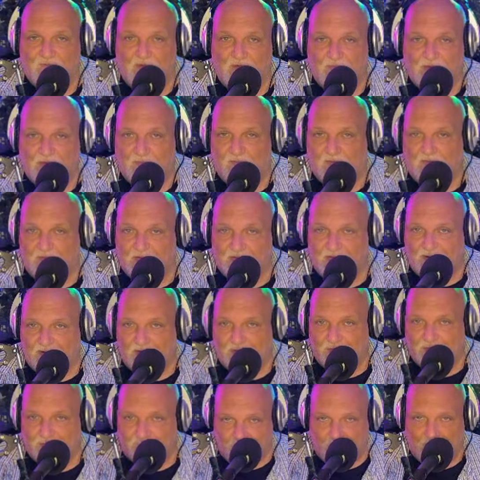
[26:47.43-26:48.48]
people, and then it
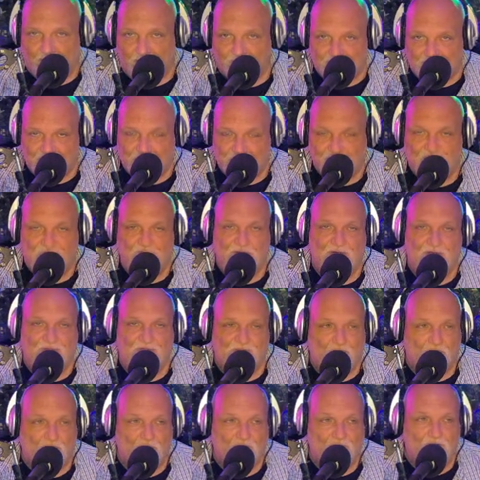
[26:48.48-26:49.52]
dropped to
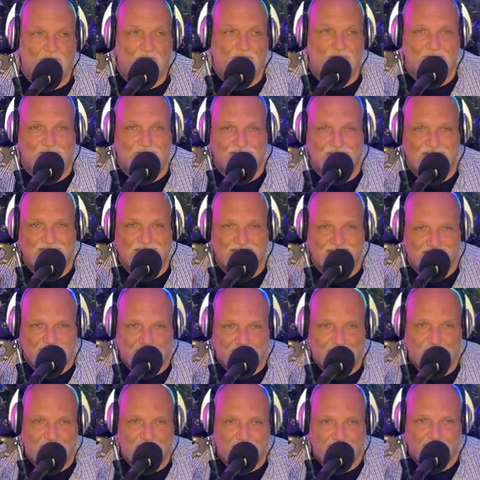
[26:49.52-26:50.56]
234
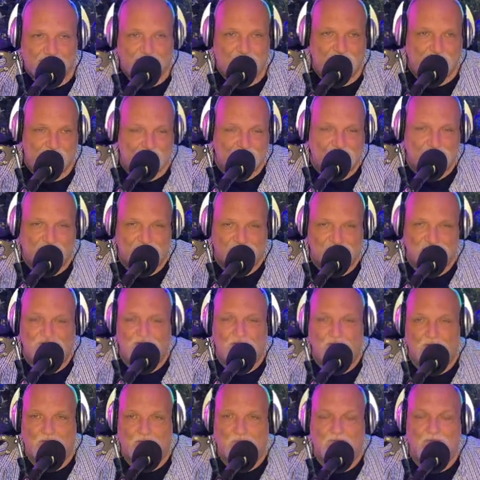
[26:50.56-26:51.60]
during the
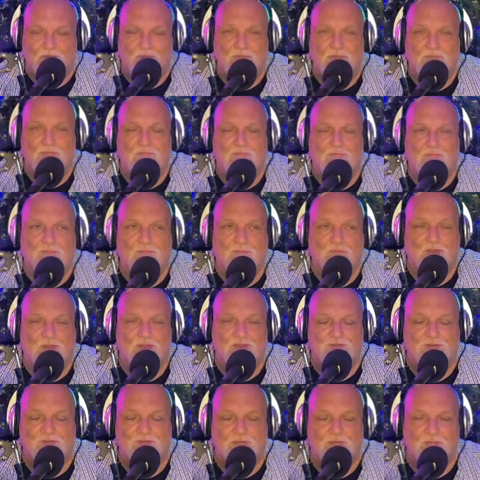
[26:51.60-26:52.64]
show,
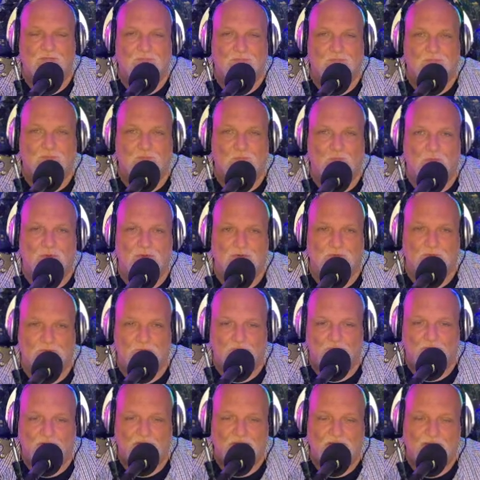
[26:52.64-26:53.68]
which was
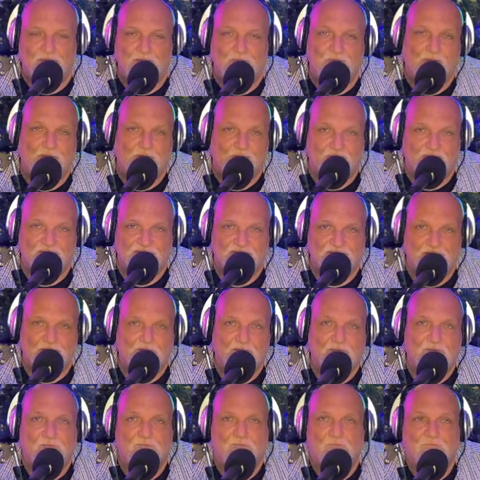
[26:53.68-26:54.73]
really embarrassing,
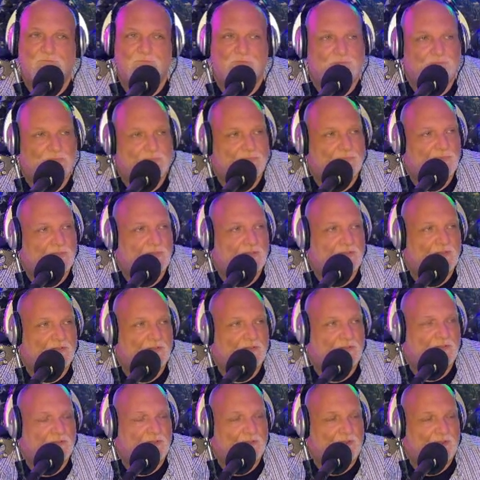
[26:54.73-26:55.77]

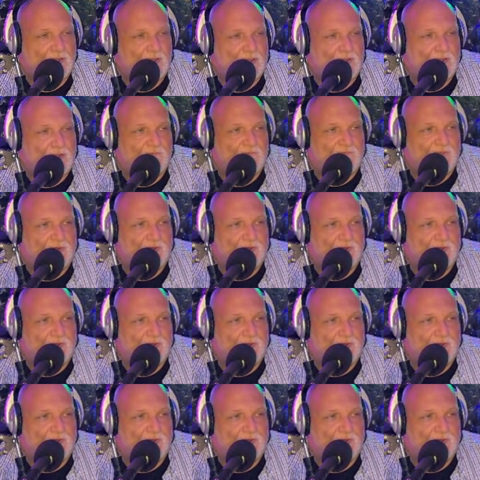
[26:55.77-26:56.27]
very